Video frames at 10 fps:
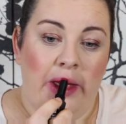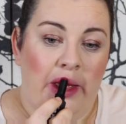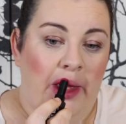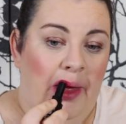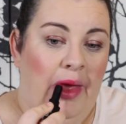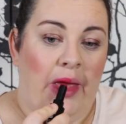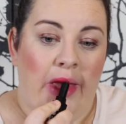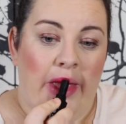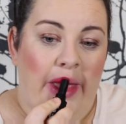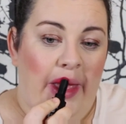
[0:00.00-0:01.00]

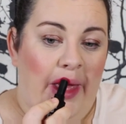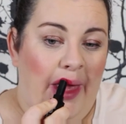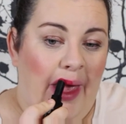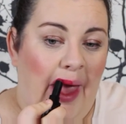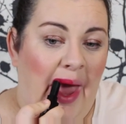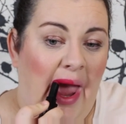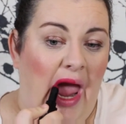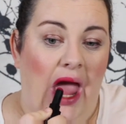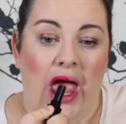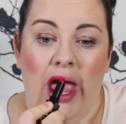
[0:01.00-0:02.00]

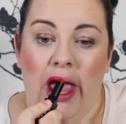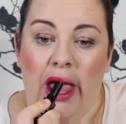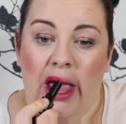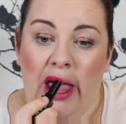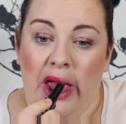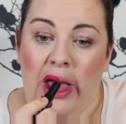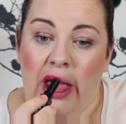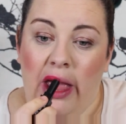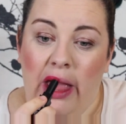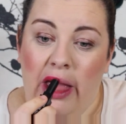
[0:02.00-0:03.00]

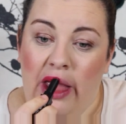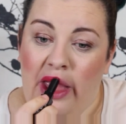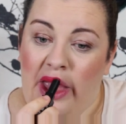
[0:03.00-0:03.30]
No one is speaking in this clip.